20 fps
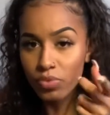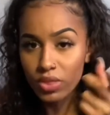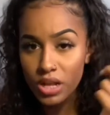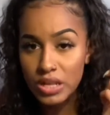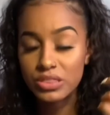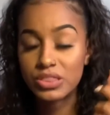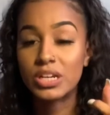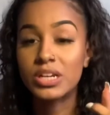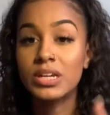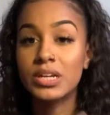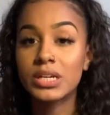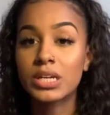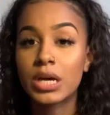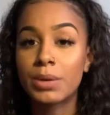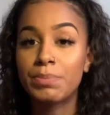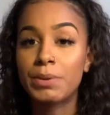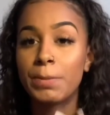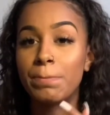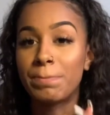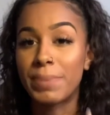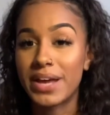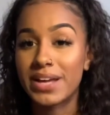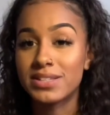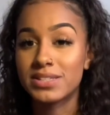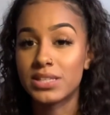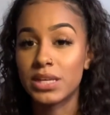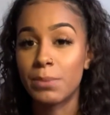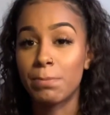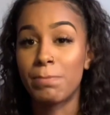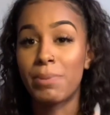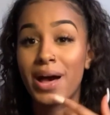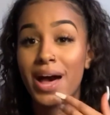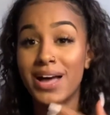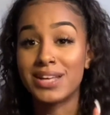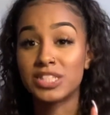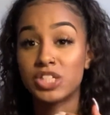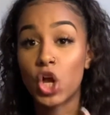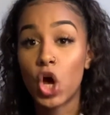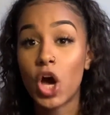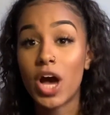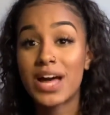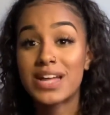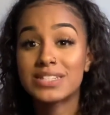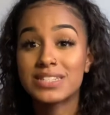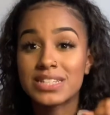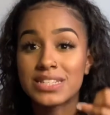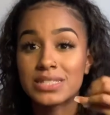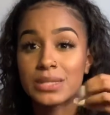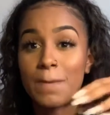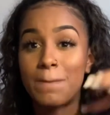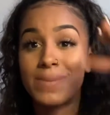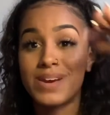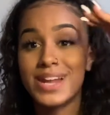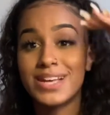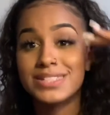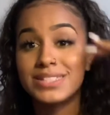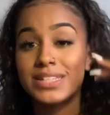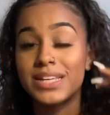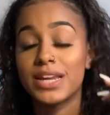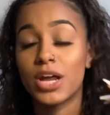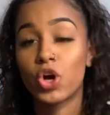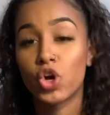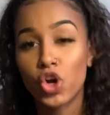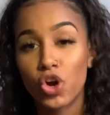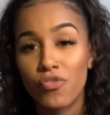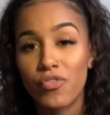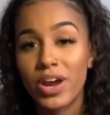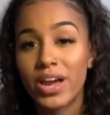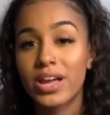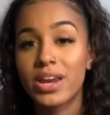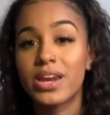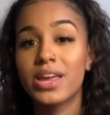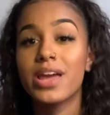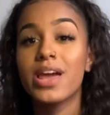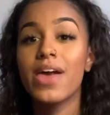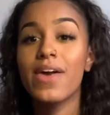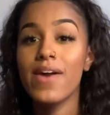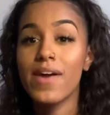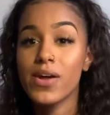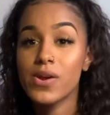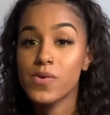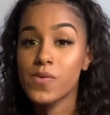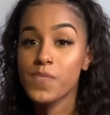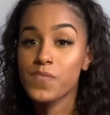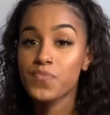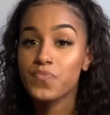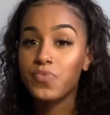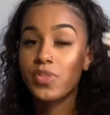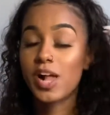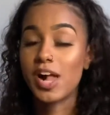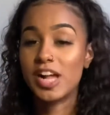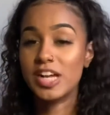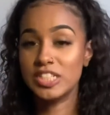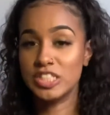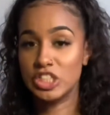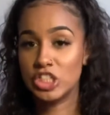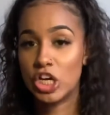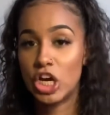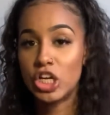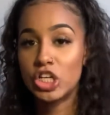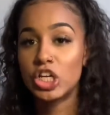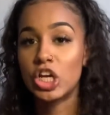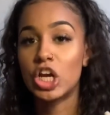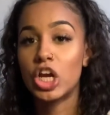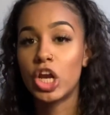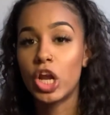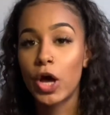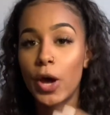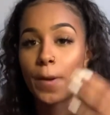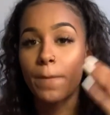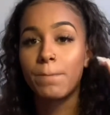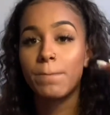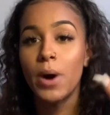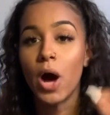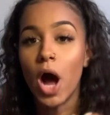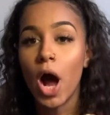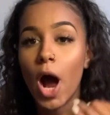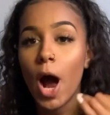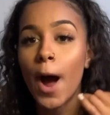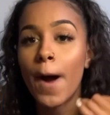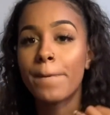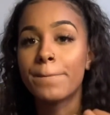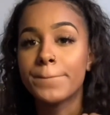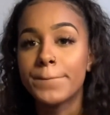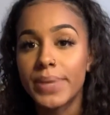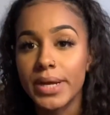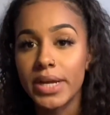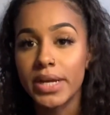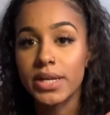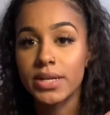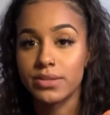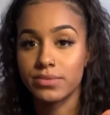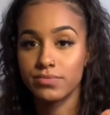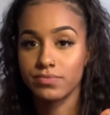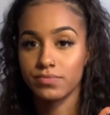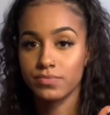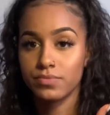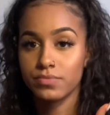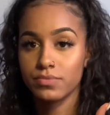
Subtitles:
the look could be basic, but as long as it's blended out correctly, it's gonna look popping.